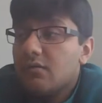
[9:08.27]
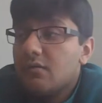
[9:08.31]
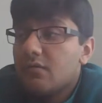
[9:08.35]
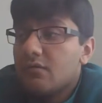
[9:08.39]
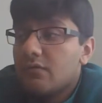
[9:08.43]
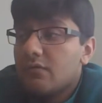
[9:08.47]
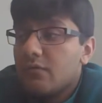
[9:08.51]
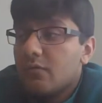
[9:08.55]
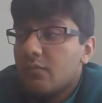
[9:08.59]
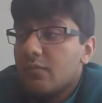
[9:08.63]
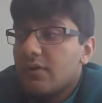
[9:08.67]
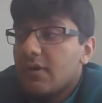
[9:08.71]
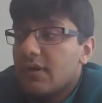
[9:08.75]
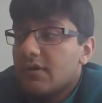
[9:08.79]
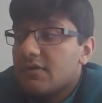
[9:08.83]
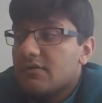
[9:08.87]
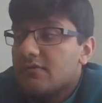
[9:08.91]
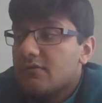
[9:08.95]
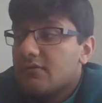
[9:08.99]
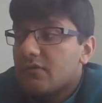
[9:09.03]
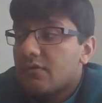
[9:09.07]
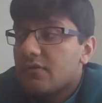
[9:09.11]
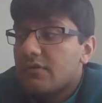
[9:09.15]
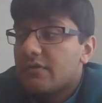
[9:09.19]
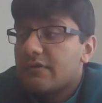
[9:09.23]
So
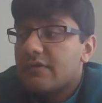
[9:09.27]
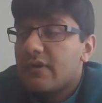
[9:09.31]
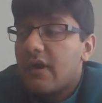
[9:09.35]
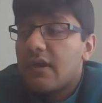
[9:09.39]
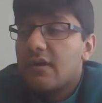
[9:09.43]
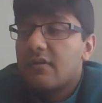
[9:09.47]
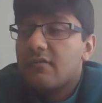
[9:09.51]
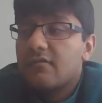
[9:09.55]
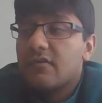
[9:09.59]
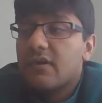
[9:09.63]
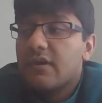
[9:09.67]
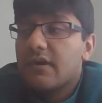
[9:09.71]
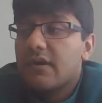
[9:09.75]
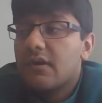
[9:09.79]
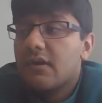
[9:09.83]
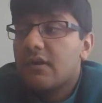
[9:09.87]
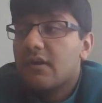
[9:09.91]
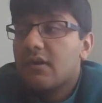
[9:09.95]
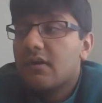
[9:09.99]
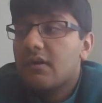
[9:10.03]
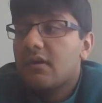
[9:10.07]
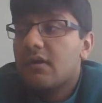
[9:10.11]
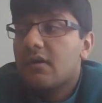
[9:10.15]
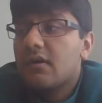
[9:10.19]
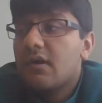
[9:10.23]
BH4 is kind of like
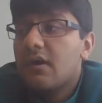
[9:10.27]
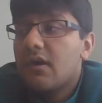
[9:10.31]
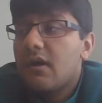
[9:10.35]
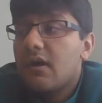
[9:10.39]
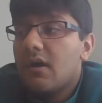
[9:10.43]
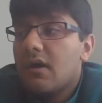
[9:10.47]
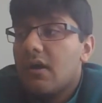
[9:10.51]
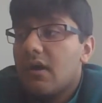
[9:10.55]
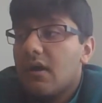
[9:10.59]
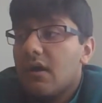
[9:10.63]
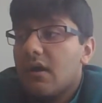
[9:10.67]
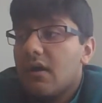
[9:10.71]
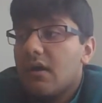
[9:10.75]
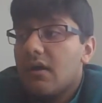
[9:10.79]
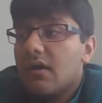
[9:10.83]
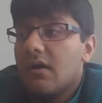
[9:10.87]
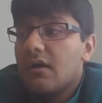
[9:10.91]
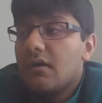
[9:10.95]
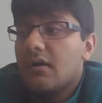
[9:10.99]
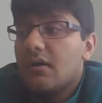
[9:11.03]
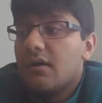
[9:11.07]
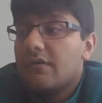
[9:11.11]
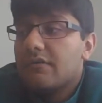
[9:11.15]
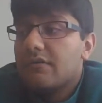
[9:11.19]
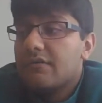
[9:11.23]
a
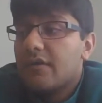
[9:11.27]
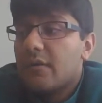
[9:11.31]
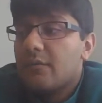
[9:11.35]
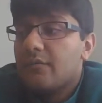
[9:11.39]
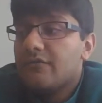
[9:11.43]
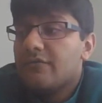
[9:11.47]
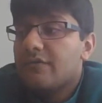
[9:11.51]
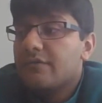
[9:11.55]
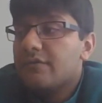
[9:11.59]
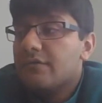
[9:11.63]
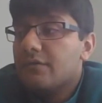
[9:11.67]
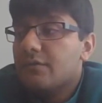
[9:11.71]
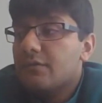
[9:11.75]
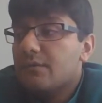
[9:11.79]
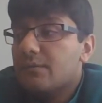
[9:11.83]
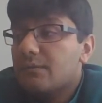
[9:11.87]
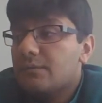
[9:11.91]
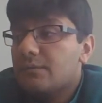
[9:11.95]
substitute.